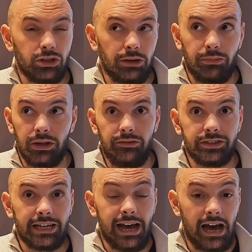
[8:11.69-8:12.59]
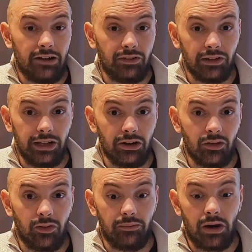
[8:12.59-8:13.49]
which I believe is half a
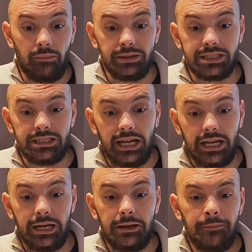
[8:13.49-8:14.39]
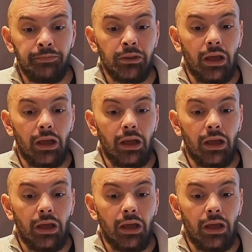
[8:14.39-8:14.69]
liter if I'm not mistaken.